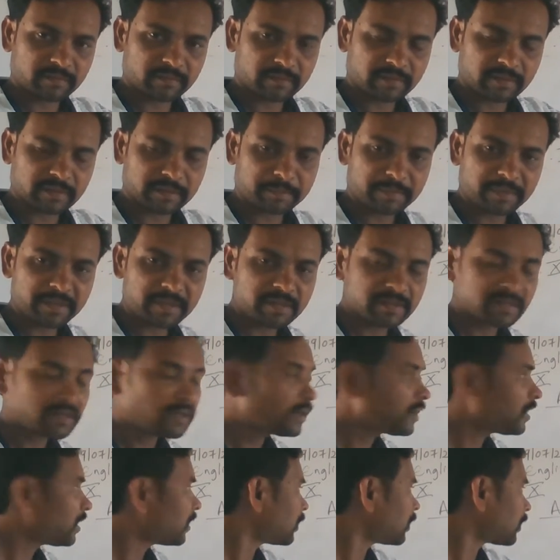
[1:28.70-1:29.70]
It
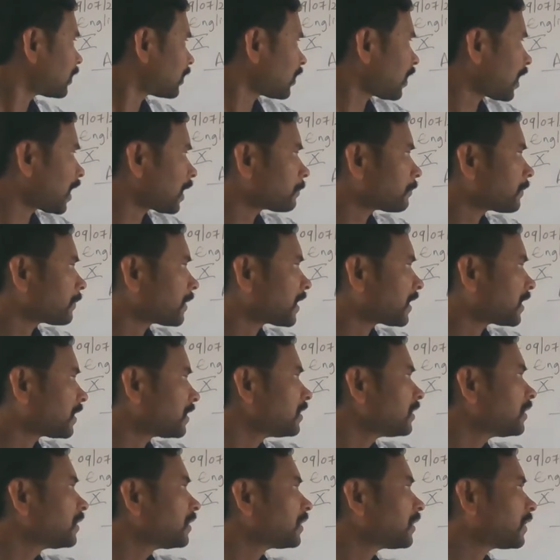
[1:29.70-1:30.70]
means a wrong
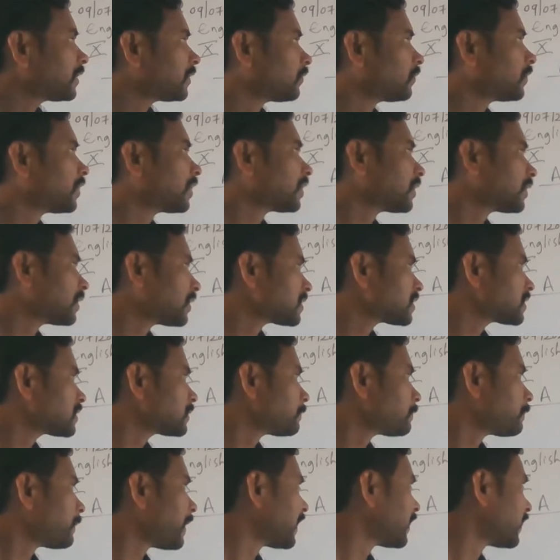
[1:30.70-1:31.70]
man in
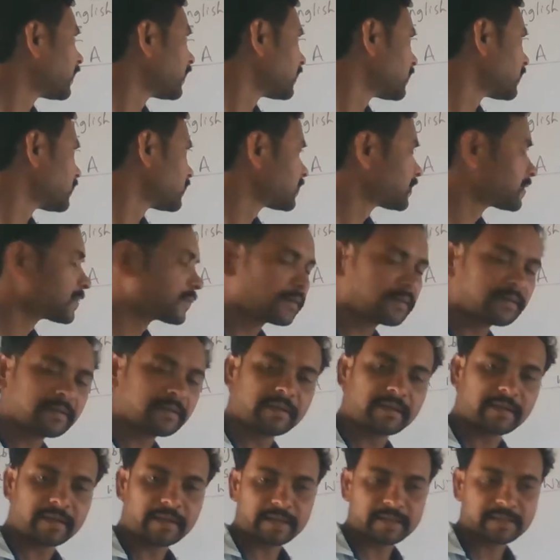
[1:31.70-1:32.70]
workers' paradise.
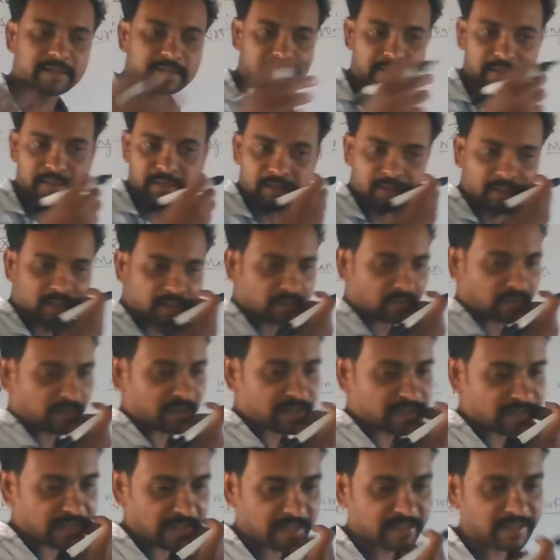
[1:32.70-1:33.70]
Let's see. The
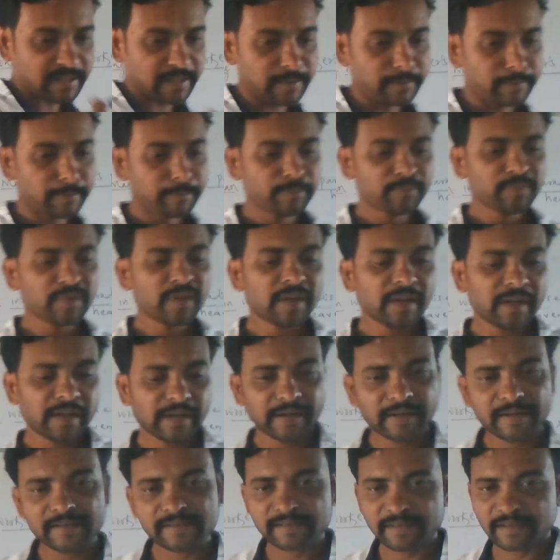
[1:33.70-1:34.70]
first lesson.
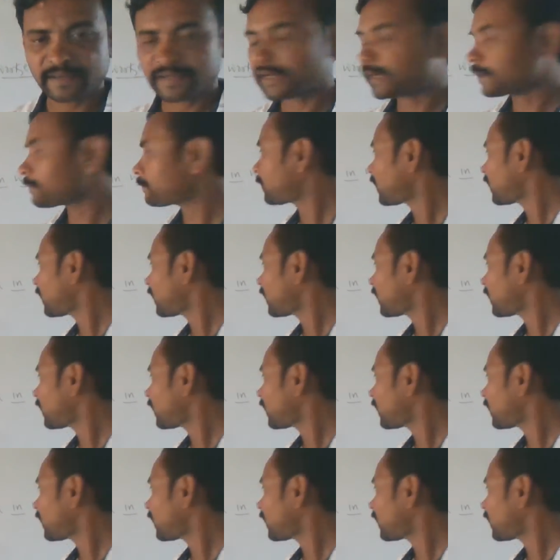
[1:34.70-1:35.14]
It is written